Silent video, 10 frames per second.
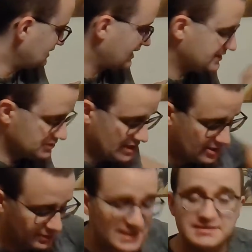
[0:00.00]
And you
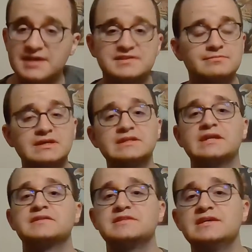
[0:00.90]
know, it doesn't mean
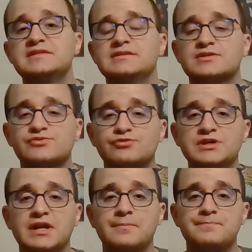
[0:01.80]
that it's easy, this
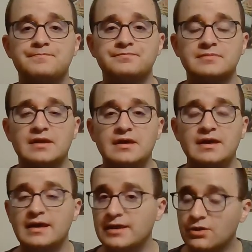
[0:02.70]
freedom.
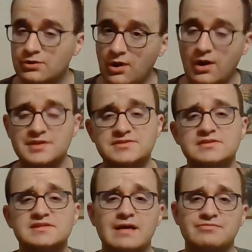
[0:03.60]
It'll cost you
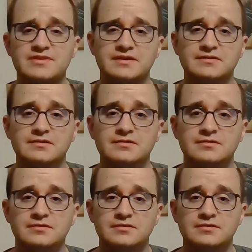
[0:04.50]
something.
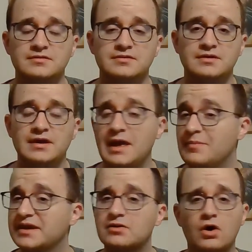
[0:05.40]
It
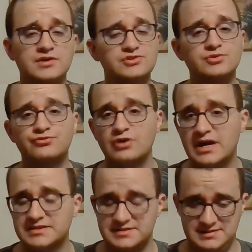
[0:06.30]
may cost you
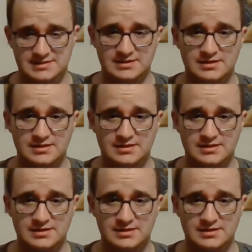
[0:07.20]
friends.